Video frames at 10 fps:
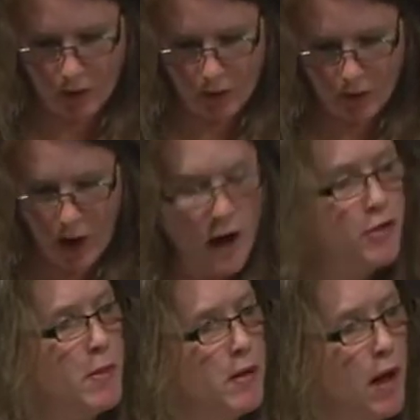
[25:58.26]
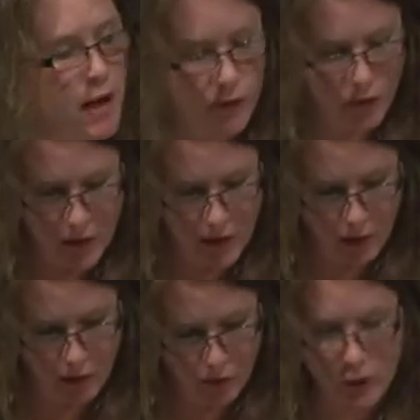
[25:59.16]
The husband I never think
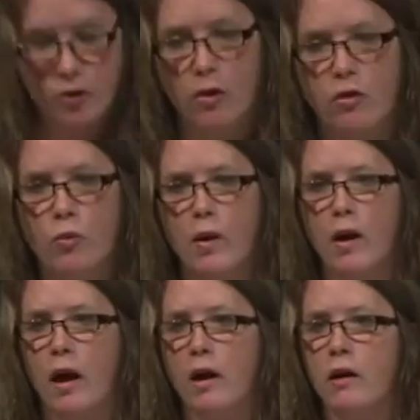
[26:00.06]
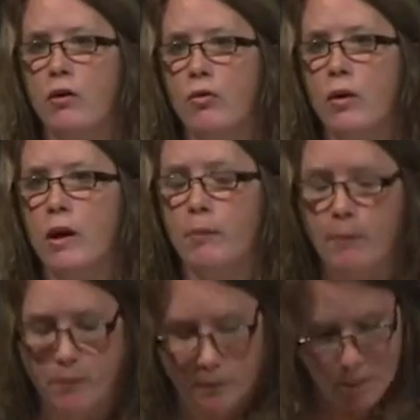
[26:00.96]
of returns one night in a dream.
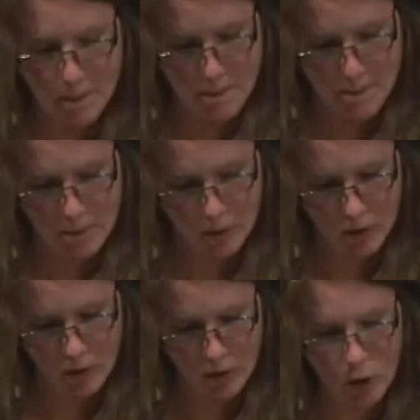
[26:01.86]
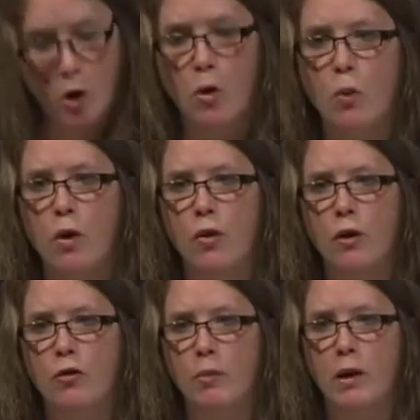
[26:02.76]
Who were
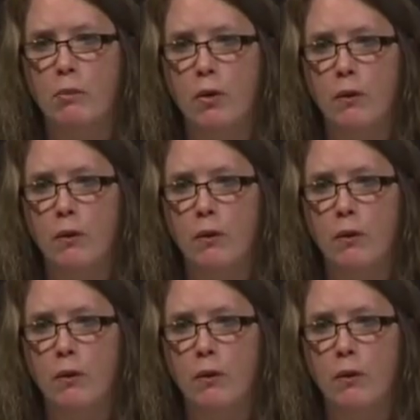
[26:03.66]
those people?